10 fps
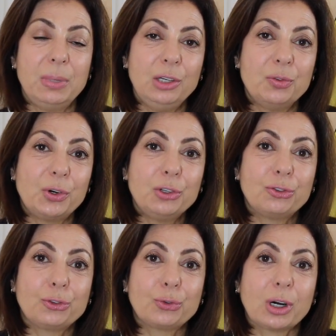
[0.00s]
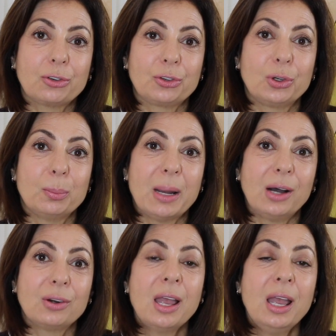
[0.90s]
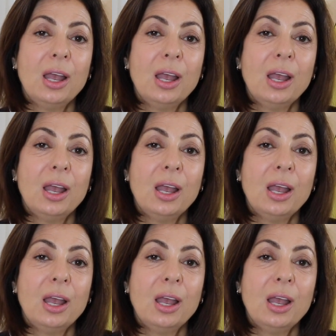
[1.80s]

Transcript: being very structured about